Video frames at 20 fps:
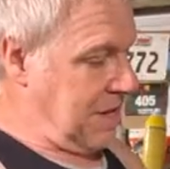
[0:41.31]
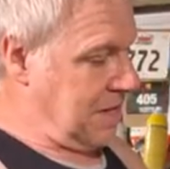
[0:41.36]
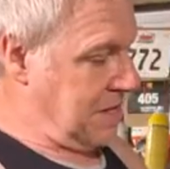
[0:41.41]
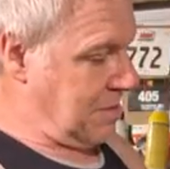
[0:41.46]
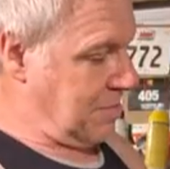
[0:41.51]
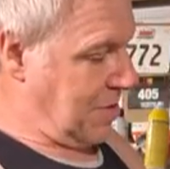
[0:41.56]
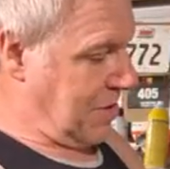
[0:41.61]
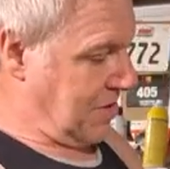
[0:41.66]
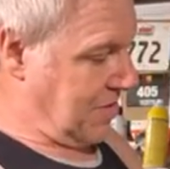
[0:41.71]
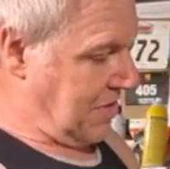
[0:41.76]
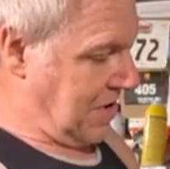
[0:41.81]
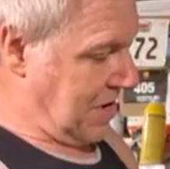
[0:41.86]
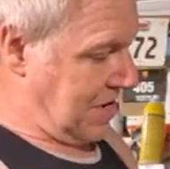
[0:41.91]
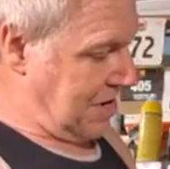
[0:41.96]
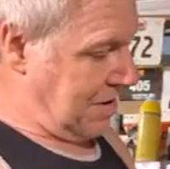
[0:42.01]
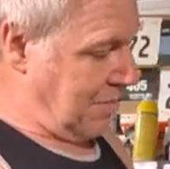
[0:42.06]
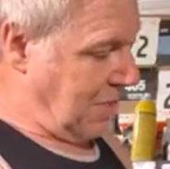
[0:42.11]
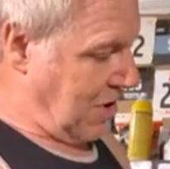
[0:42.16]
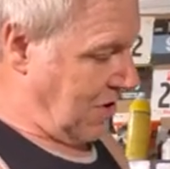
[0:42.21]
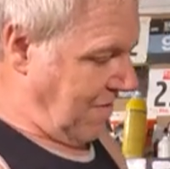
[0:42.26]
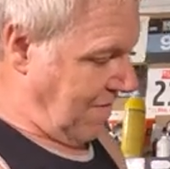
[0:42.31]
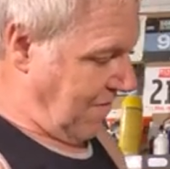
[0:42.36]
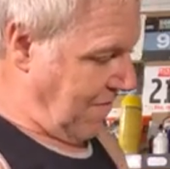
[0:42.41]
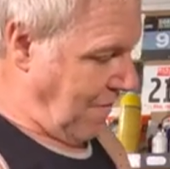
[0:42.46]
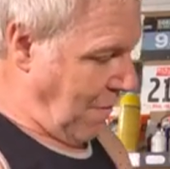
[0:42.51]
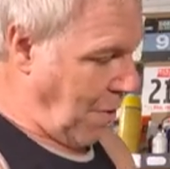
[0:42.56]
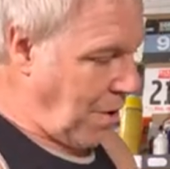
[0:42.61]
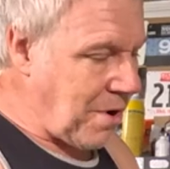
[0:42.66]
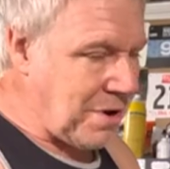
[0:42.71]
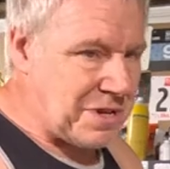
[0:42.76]
It's been ridden about
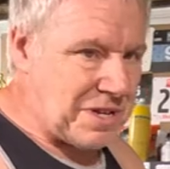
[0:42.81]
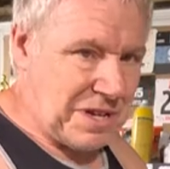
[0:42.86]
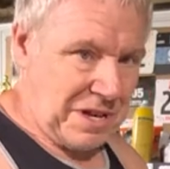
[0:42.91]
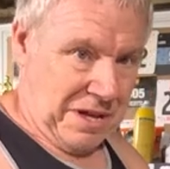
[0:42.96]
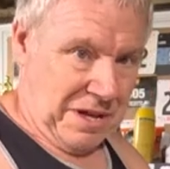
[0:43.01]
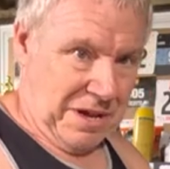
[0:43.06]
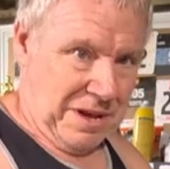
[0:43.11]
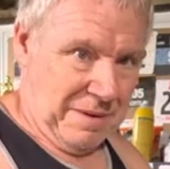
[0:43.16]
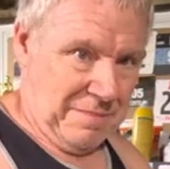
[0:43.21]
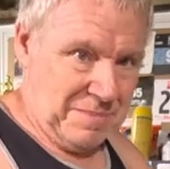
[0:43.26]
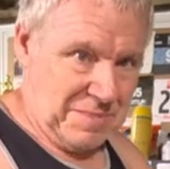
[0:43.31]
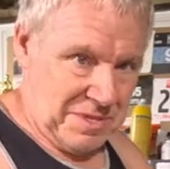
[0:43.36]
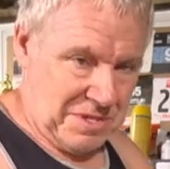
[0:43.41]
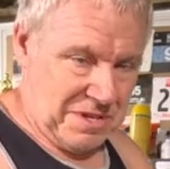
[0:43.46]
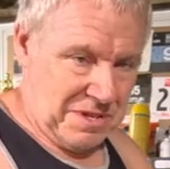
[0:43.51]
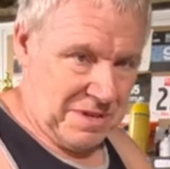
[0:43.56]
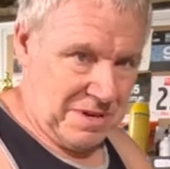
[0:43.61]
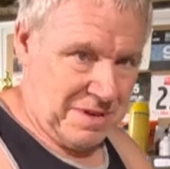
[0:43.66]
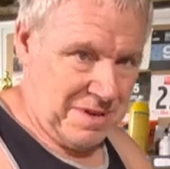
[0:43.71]
four times.